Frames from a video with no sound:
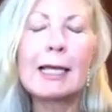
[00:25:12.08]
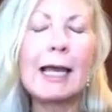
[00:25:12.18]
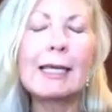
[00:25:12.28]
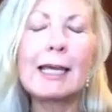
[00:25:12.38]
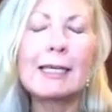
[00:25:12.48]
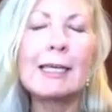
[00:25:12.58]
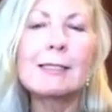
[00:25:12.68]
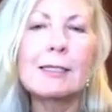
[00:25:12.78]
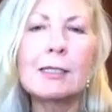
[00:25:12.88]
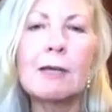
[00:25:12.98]
I can't
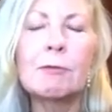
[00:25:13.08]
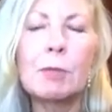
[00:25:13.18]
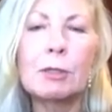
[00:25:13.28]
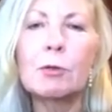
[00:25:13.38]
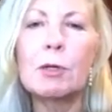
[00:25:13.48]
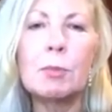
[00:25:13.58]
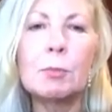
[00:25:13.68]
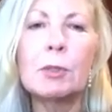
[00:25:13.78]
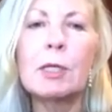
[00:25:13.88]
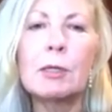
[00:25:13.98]
say enough about the great
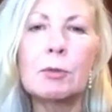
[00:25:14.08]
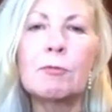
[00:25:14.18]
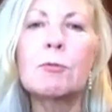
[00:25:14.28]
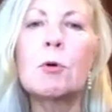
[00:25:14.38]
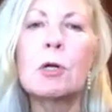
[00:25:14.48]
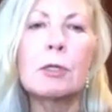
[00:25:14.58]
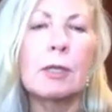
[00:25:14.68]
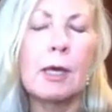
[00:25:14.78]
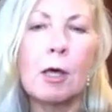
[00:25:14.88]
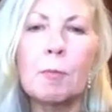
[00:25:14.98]
people at Henry Ford,
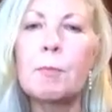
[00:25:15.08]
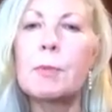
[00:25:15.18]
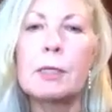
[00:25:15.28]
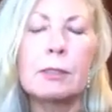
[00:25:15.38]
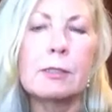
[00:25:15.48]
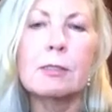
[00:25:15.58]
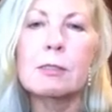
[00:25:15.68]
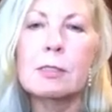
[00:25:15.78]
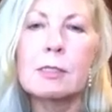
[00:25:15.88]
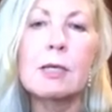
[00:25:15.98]
the help and the
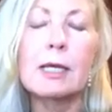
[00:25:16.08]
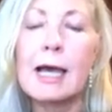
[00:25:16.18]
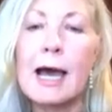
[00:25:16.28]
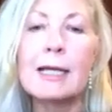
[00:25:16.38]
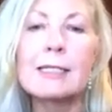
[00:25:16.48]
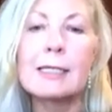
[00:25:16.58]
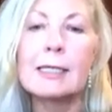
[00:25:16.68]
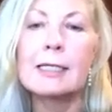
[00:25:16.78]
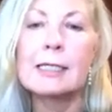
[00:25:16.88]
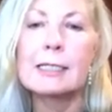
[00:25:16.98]
assistance I got
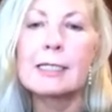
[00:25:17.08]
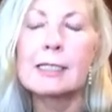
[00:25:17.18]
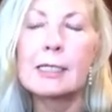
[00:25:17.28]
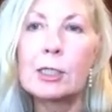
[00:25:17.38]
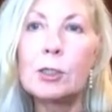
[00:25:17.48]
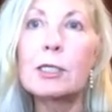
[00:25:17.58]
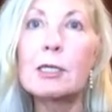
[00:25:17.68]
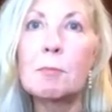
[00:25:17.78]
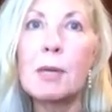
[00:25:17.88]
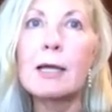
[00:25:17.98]
in it.
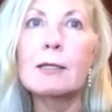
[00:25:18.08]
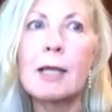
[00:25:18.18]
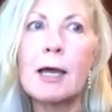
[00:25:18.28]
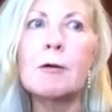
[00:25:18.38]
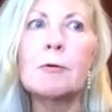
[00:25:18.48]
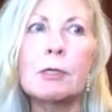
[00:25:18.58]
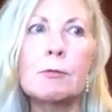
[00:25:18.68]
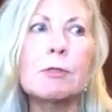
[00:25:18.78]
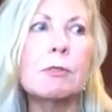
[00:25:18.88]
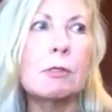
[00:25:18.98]
Looking back now, it
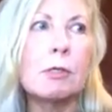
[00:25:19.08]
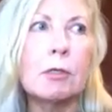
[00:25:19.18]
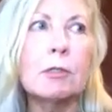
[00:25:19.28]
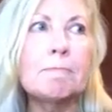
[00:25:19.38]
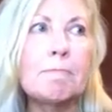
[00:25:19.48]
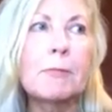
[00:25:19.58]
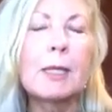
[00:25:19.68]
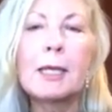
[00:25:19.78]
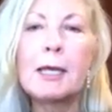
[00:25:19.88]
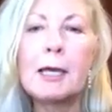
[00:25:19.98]
was a year,
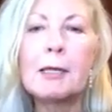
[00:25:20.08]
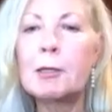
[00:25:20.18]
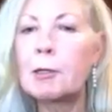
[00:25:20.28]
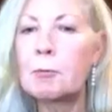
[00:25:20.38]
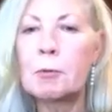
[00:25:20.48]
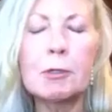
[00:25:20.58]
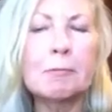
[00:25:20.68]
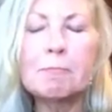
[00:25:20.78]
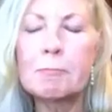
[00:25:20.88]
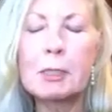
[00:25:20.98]
and there
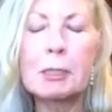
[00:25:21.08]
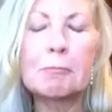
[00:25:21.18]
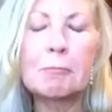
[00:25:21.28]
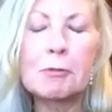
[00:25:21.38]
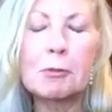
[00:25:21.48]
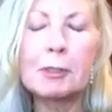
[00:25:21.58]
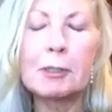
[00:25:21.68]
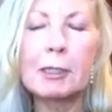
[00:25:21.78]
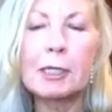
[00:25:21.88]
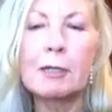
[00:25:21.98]
were certainly
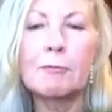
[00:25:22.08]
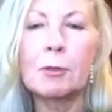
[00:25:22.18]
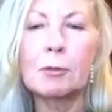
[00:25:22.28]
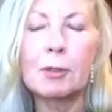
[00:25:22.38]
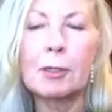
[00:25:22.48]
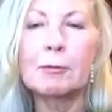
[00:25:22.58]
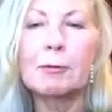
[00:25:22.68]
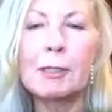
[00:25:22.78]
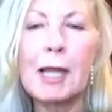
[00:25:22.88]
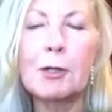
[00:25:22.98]
kind of
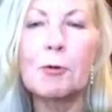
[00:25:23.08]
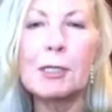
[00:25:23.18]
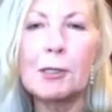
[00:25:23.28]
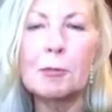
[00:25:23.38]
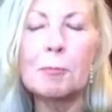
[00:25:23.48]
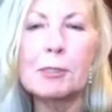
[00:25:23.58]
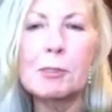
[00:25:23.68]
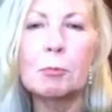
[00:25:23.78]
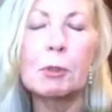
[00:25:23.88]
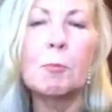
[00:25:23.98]
not a great year, but
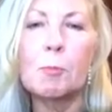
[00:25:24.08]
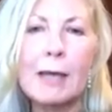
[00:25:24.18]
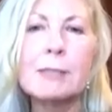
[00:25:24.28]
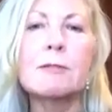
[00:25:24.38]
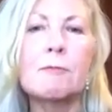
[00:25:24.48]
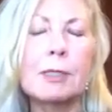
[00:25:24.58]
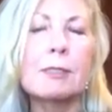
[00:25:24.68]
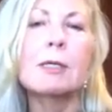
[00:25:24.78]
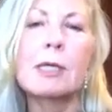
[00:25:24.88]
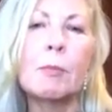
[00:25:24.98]
some really positive
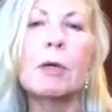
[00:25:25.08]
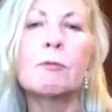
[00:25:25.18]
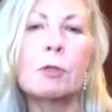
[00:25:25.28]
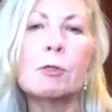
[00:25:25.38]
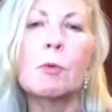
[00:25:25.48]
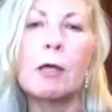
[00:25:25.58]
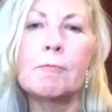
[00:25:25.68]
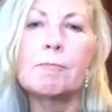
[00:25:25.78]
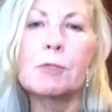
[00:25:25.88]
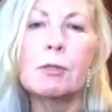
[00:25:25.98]
things that came out of it as well.
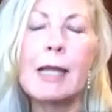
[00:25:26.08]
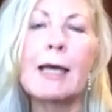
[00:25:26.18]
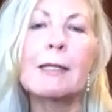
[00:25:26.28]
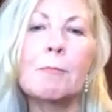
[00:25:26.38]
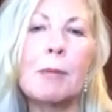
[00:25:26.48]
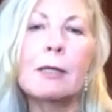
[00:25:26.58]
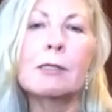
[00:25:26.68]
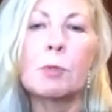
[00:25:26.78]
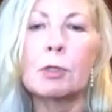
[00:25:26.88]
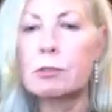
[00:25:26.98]
So not a bad
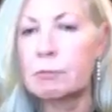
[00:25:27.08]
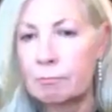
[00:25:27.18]
experience.